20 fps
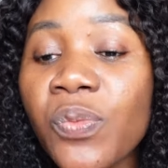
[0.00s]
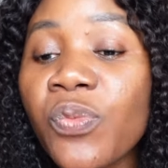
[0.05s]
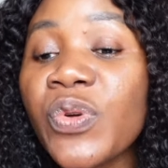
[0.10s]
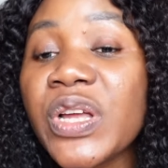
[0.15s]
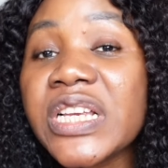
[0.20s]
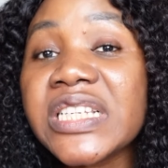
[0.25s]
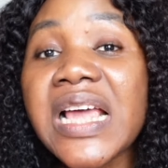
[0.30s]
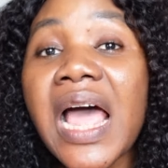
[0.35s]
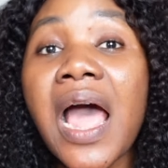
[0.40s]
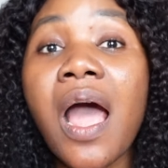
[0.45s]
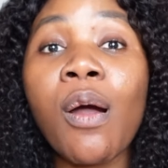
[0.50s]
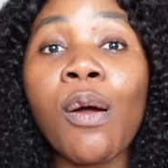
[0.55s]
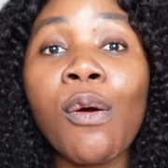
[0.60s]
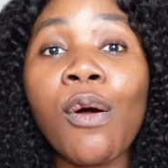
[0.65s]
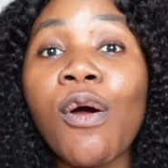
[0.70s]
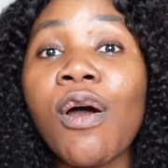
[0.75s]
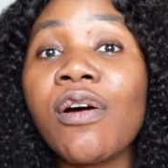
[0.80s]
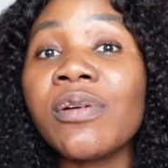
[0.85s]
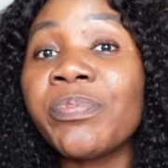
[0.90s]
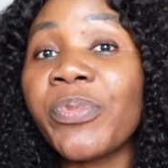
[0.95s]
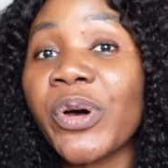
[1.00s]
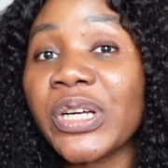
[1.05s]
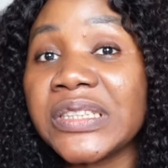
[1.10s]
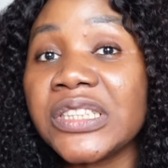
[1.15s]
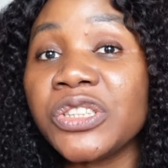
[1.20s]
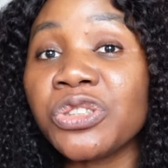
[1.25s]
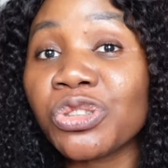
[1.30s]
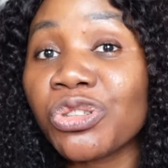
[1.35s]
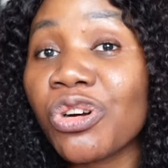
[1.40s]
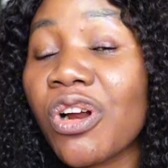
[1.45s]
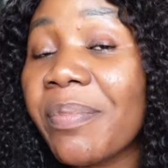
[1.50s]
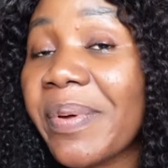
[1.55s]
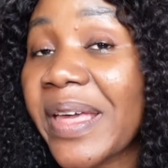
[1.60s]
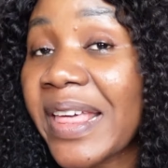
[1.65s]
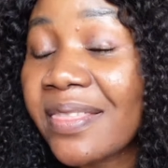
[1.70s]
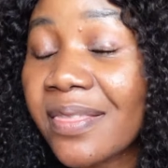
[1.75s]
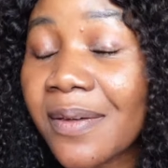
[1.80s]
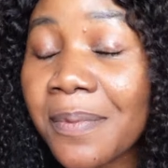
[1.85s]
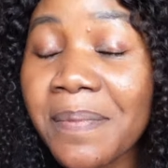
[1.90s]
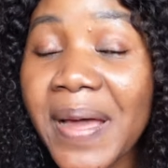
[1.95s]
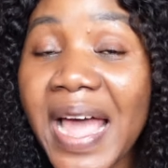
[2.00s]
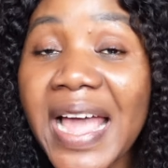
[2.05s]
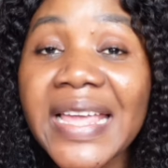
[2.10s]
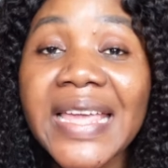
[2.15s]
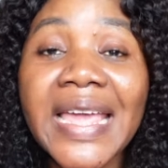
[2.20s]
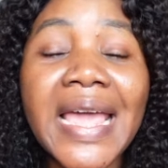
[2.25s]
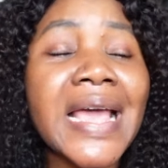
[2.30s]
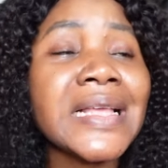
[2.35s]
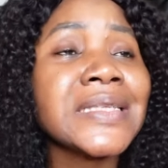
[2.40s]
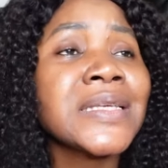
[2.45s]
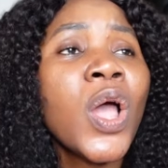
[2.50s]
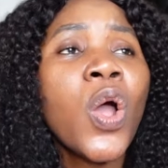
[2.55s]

which are called body scrub in the market.